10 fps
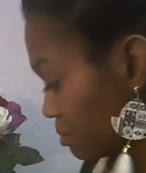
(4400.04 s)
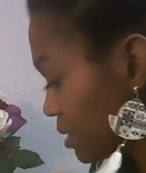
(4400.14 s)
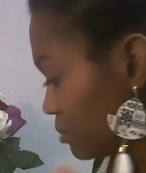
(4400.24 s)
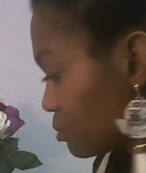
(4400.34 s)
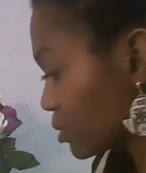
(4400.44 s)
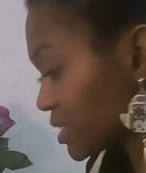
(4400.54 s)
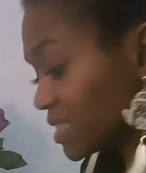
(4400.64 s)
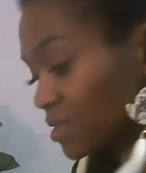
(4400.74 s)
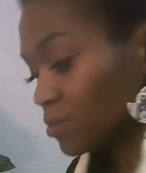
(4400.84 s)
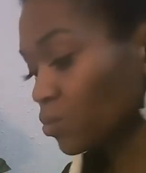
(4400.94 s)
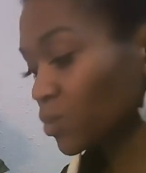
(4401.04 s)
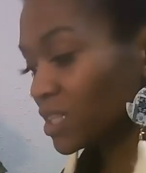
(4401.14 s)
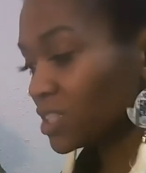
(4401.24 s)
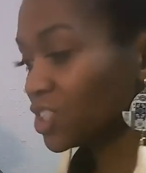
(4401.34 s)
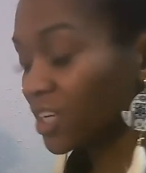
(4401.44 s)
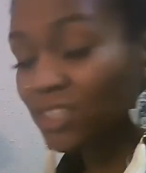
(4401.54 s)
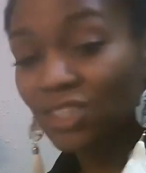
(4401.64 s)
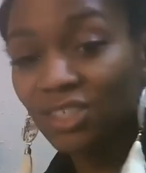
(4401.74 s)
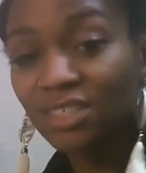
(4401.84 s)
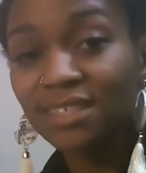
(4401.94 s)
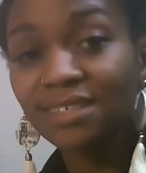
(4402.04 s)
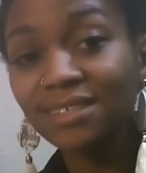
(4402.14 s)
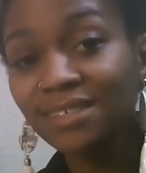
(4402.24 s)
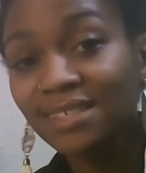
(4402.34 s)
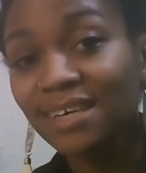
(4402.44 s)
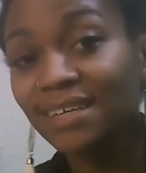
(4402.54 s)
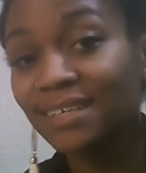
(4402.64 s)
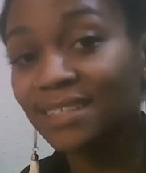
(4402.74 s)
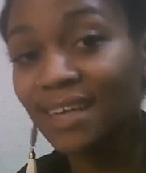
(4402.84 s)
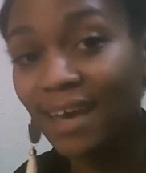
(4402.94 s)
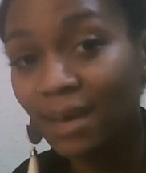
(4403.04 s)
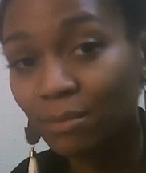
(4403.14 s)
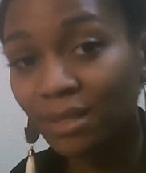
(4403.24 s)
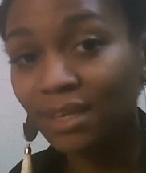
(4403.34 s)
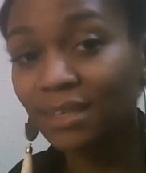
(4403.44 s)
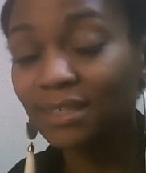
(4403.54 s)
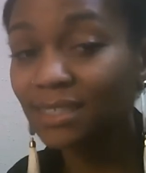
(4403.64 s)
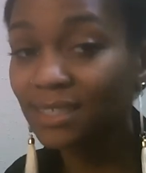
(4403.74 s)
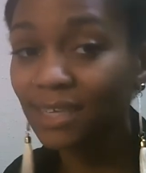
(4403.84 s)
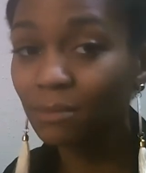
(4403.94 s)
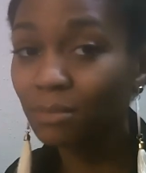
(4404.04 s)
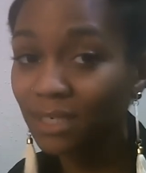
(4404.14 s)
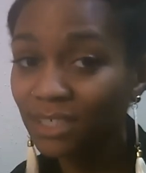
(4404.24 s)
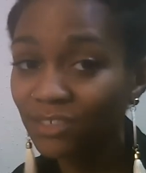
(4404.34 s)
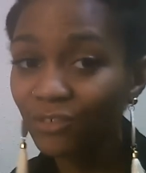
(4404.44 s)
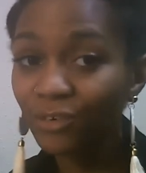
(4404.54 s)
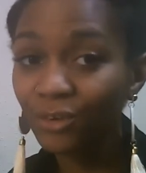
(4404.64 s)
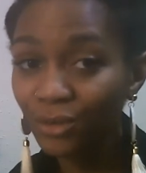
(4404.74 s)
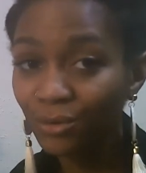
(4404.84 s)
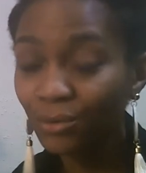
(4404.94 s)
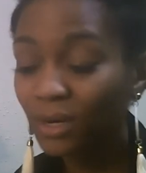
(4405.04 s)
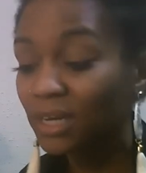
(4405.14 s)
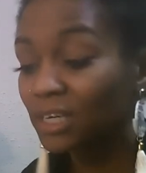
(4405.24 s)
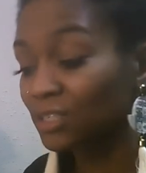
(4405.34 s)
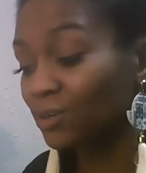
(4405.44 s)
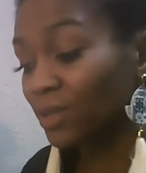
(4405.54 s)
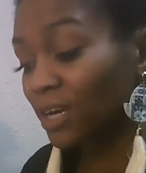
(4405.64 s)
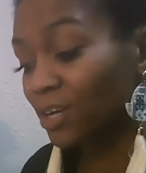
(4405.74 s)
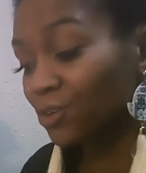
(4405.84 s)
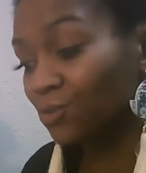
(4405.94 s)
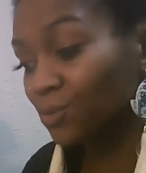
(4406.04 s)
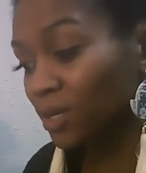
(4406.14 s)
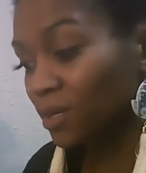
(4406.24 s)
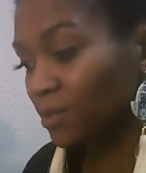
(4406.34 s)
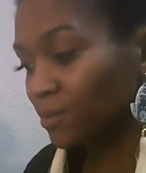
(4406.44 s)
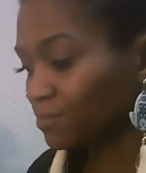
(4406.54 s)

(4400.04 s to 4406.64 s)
be present with the changes it is that need to happen that need to take place for you so that you can